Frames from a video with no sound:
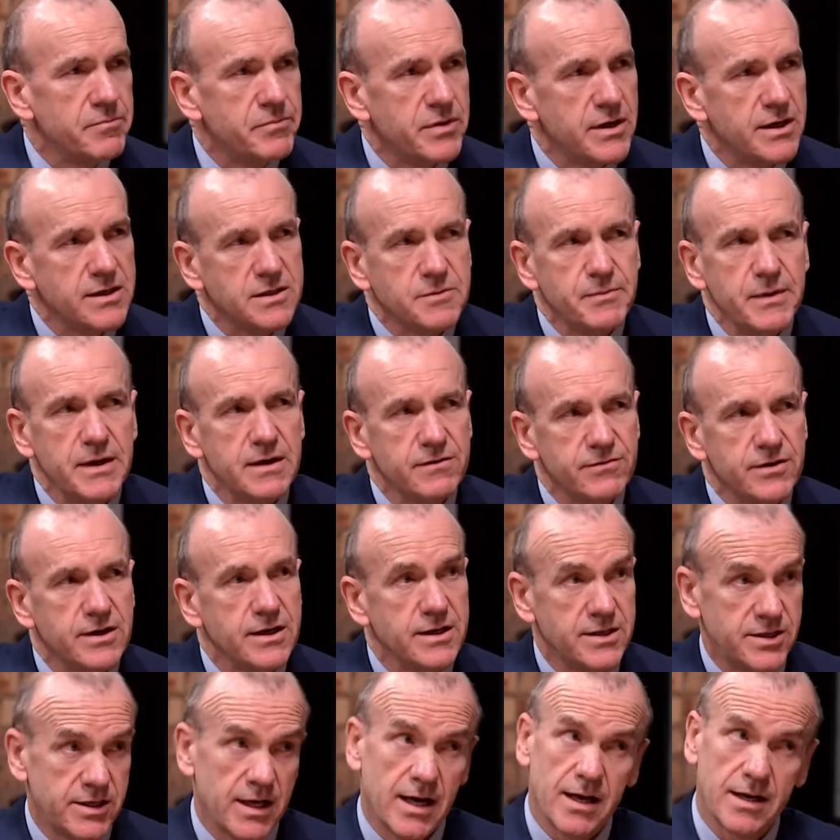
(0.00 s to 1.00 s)
but it's been a
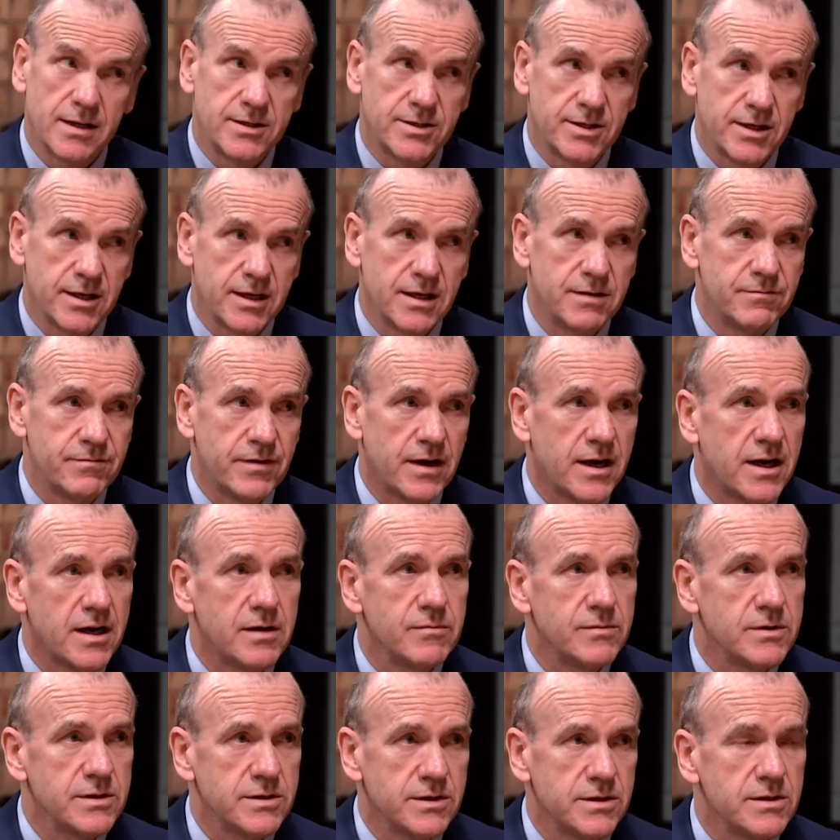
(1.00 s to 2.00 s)
very challenging
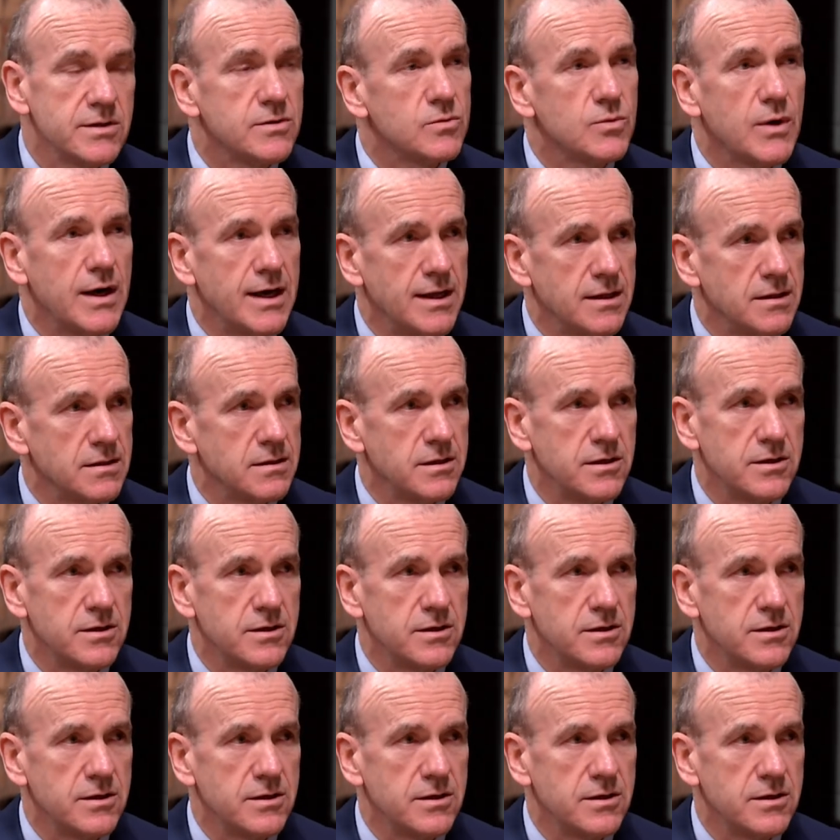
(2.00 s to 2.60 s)
environment as well.